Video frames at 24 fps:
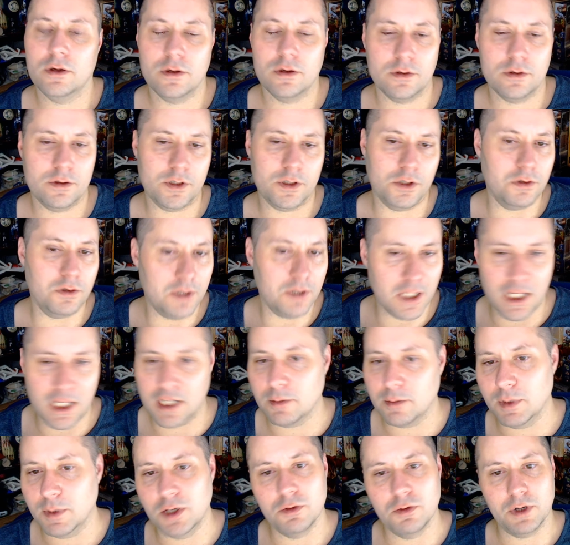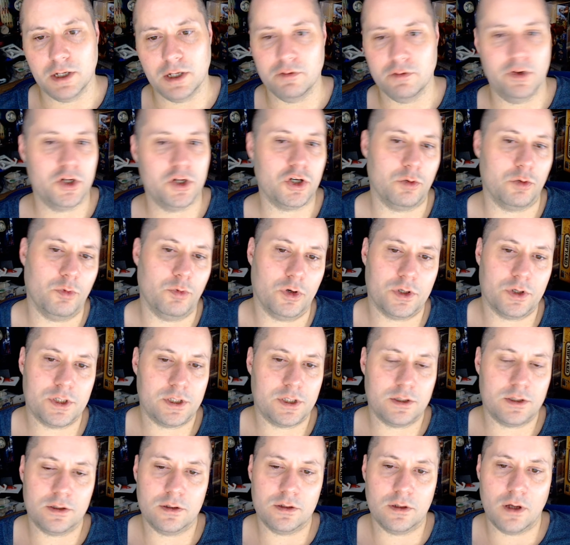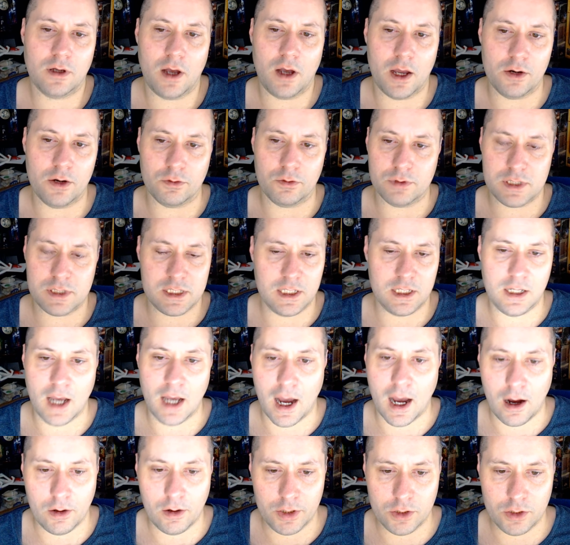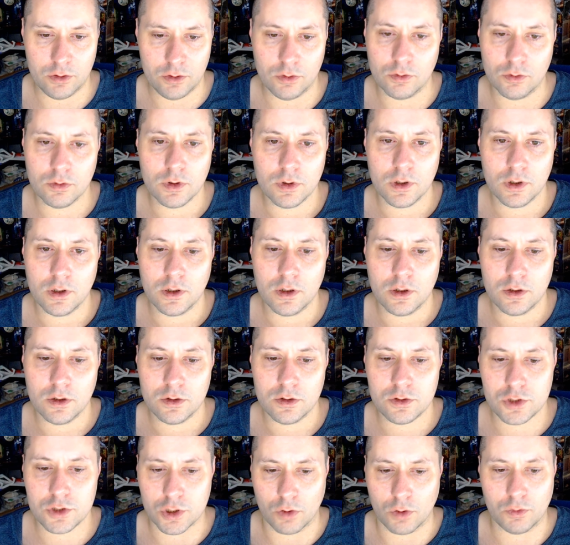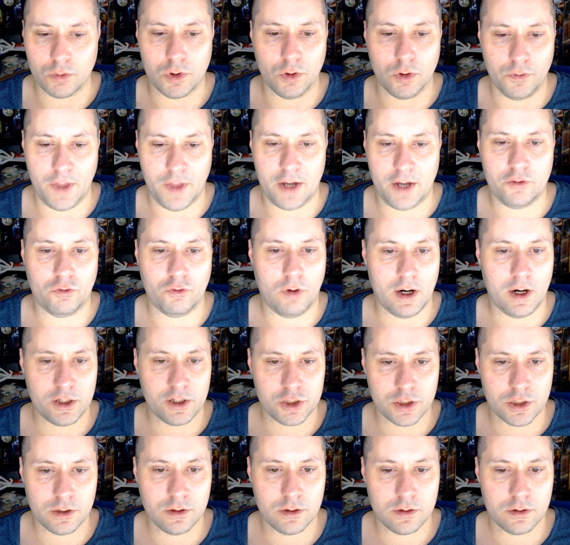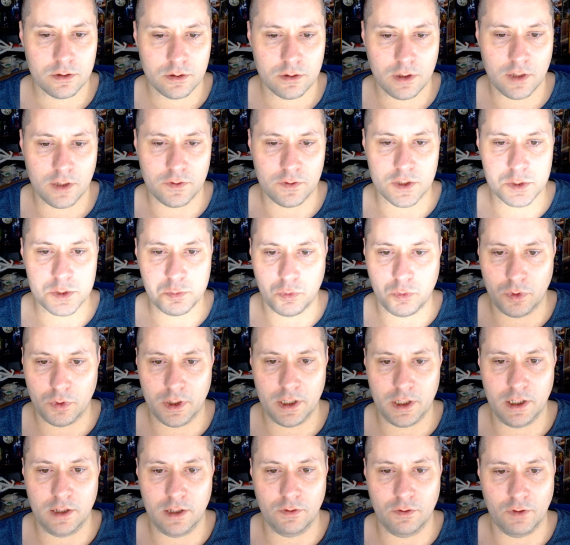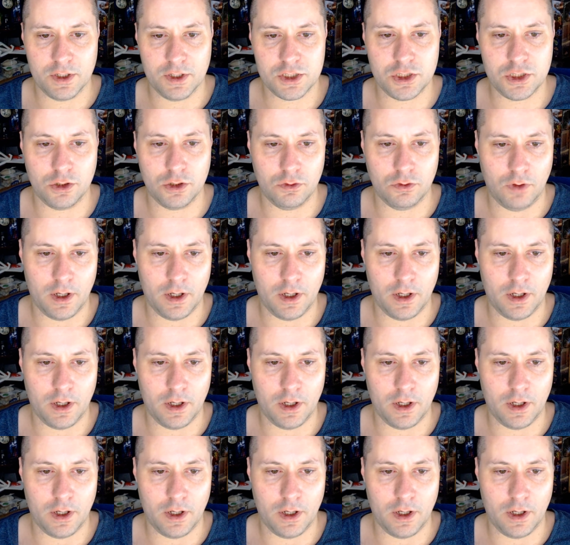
you need to be doing adventure books. I don't see how you don't go that direction at this point, unless you're